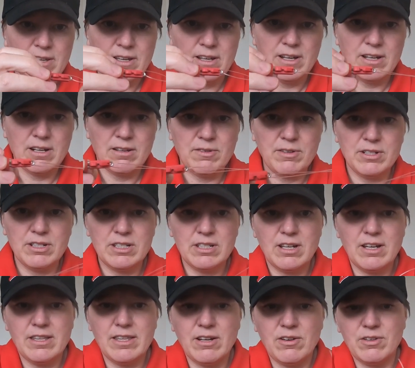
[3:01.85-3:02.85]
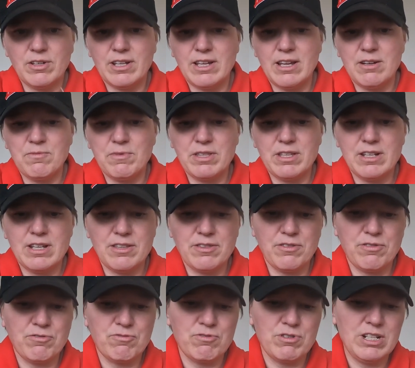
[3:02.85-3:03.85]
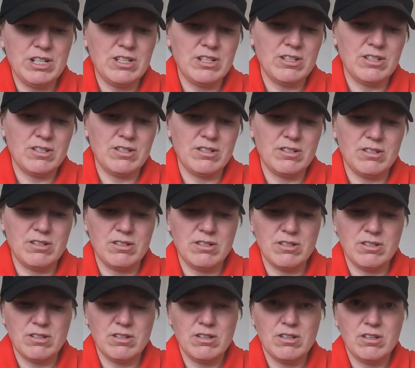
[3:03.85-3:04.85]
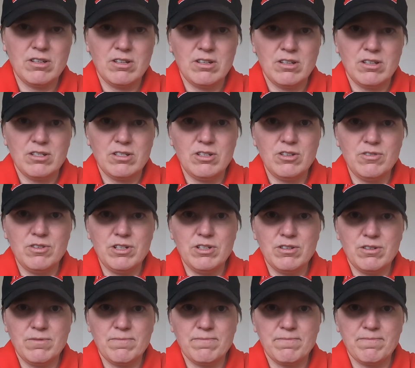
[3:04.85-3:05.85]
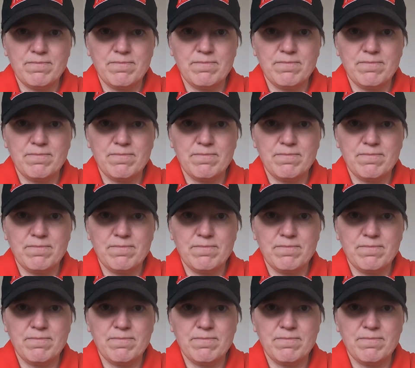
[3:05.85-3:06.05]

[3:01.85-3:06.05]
and I'm going to tie that on again with another 3-turn uni knot.